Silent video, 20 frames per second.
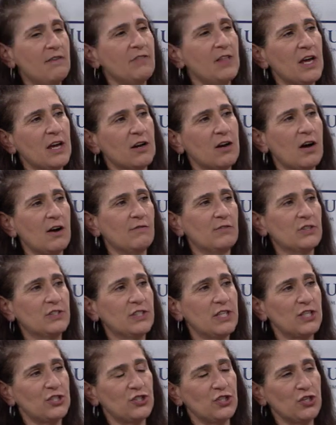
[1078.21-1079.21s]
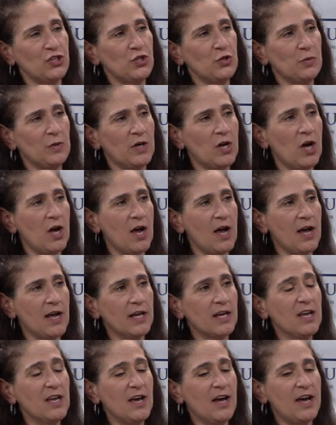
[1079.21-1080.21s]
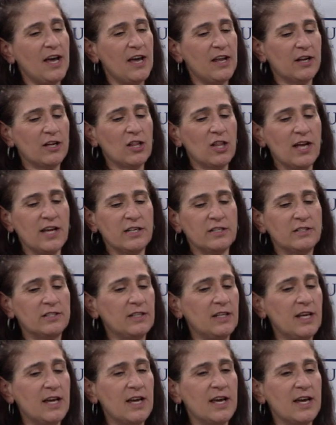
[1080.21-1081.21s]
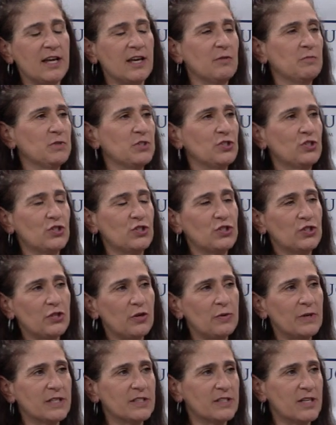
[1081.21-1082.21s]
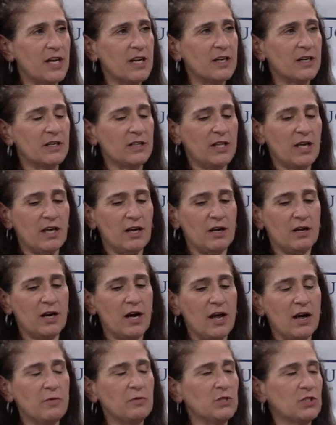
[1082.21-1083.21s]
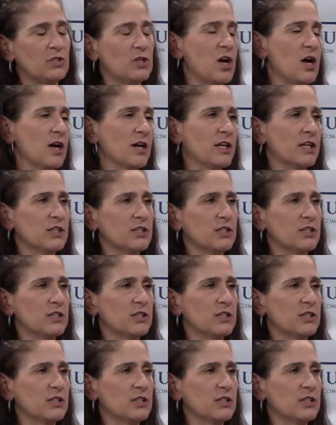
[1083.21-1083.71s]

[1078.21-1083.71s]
that conversation, you and I had a client today and was just so excited that I was talking